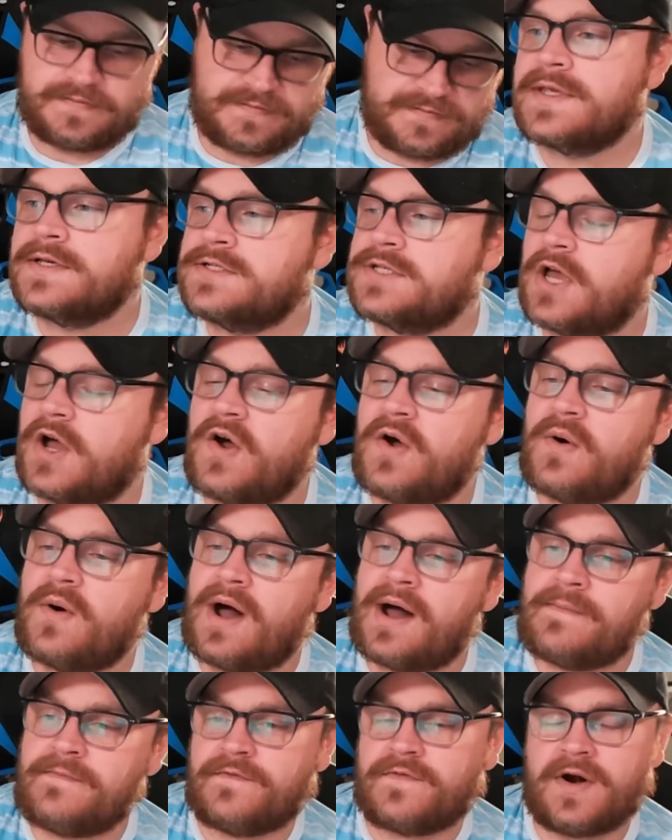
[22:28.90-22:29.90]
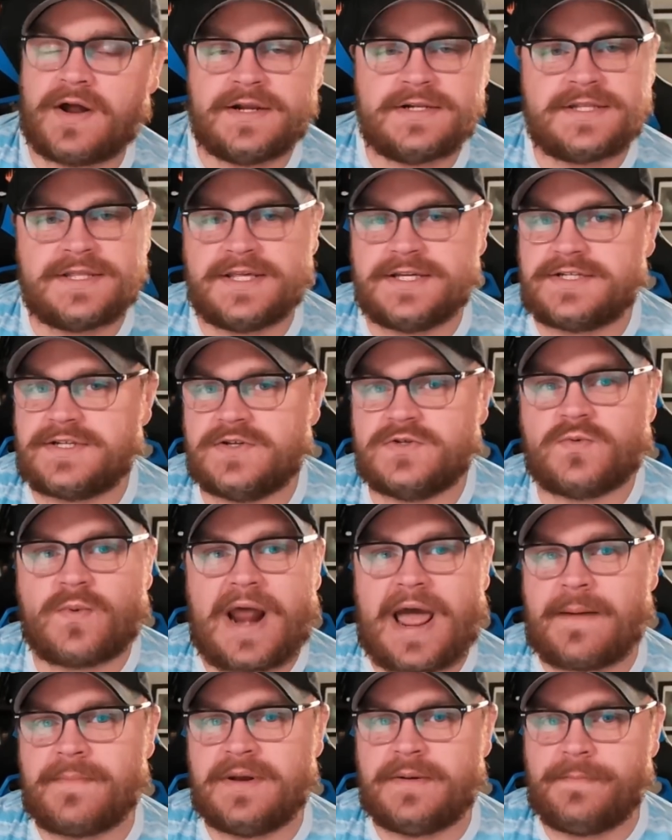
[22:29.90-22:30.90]
So up front, this is
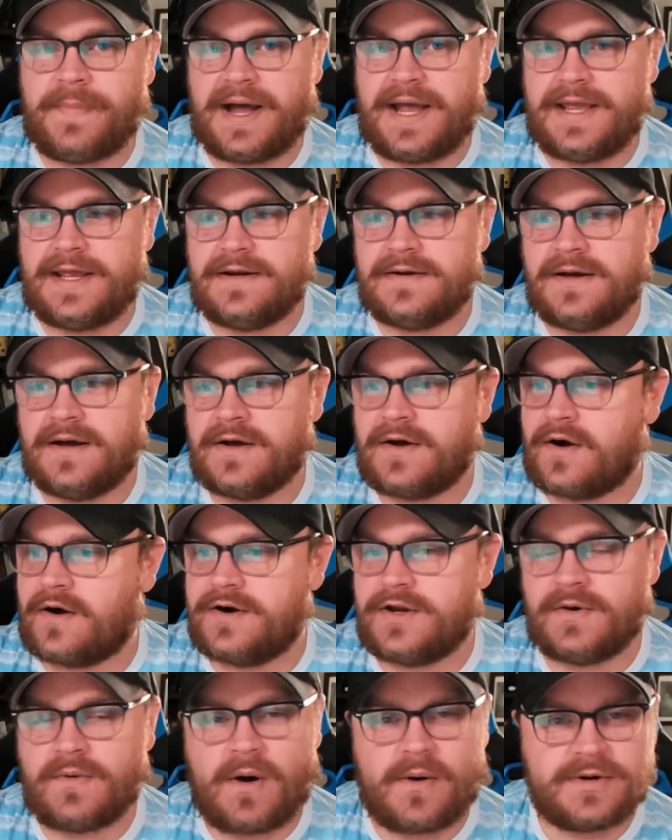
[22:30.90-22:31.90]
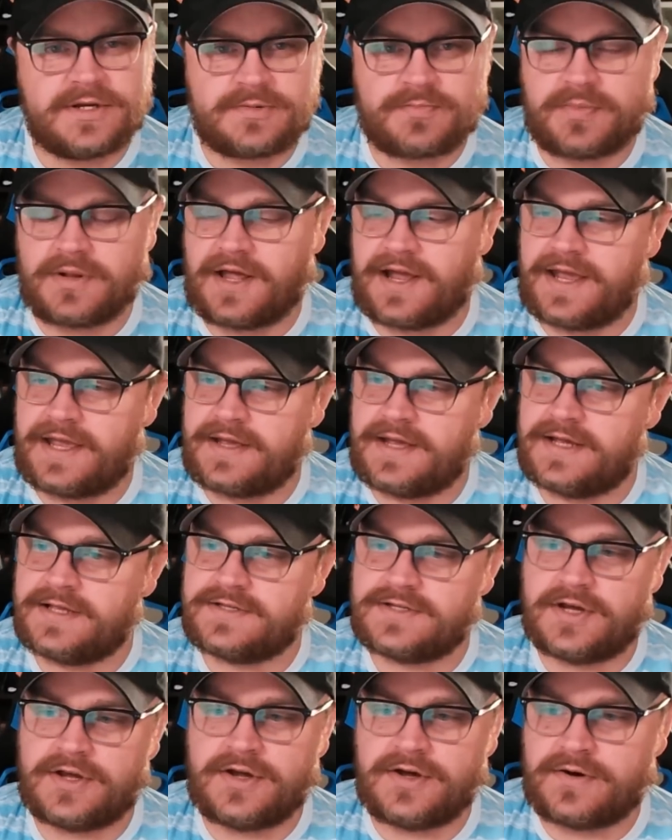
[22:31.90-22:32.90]
Rabid Bite, a card you always play.
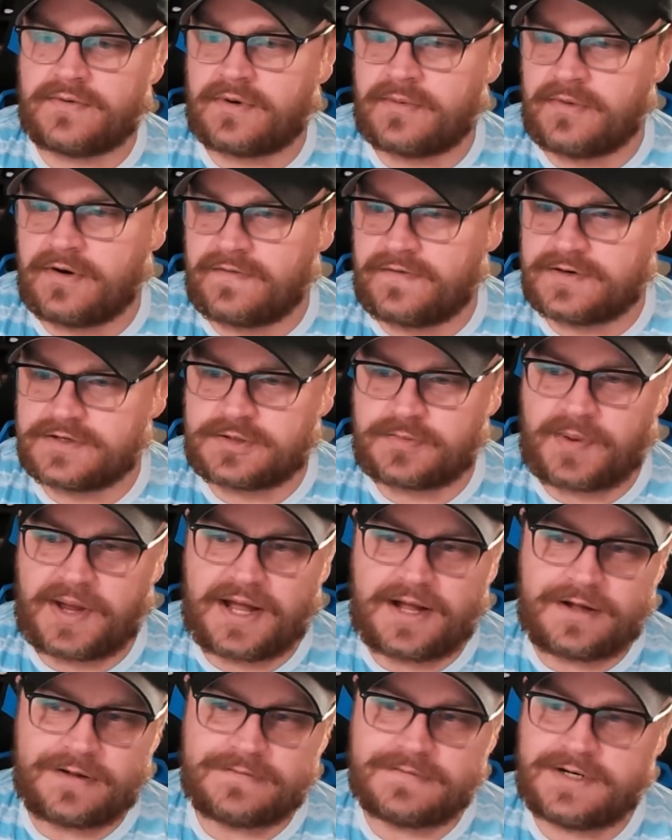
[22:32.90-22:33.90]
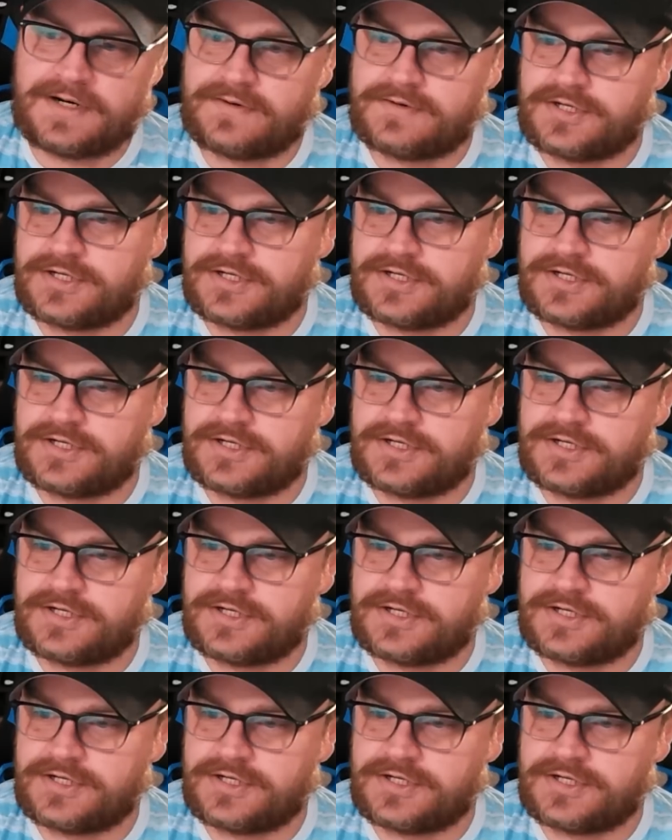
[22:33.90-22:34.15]
It's a good removal spell.